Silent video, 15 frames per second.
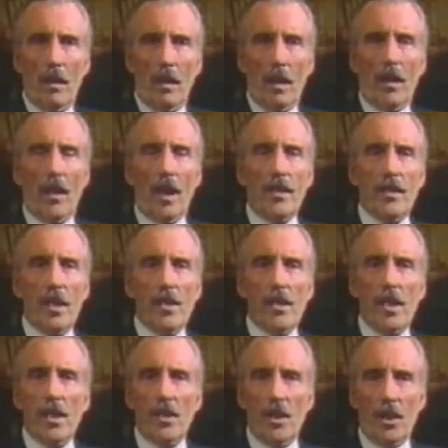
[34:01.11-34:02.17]
In
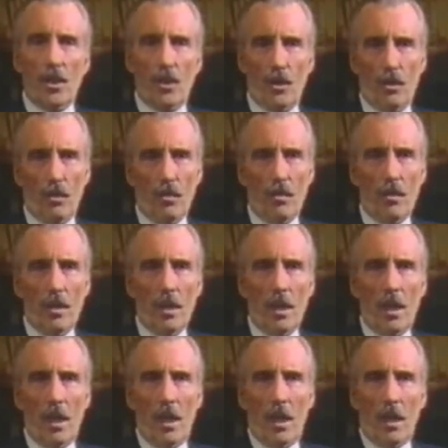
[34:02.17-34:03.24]
1962,
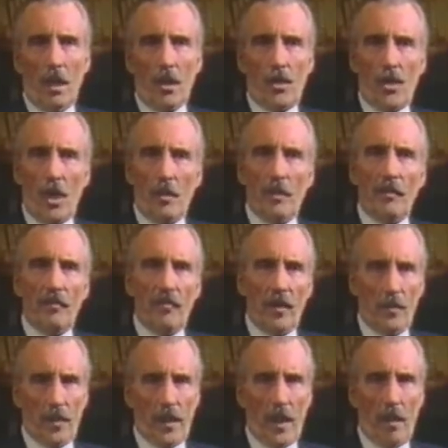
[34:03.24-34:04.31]
a German
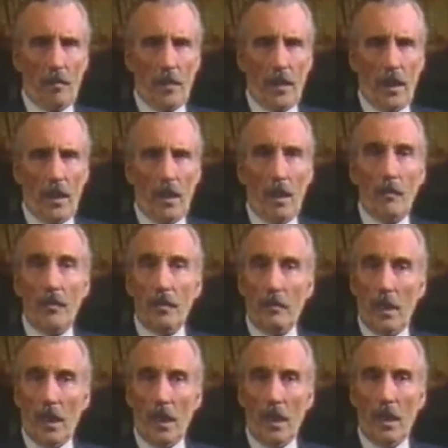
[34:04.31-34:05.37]
film company offered
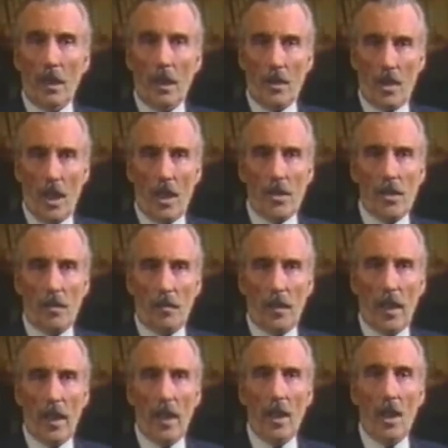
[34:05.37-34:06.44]
me a chance to
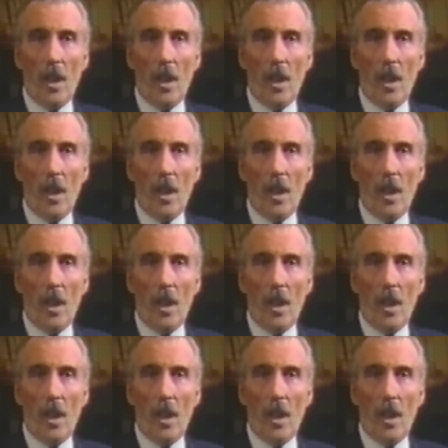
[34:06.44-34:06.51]
play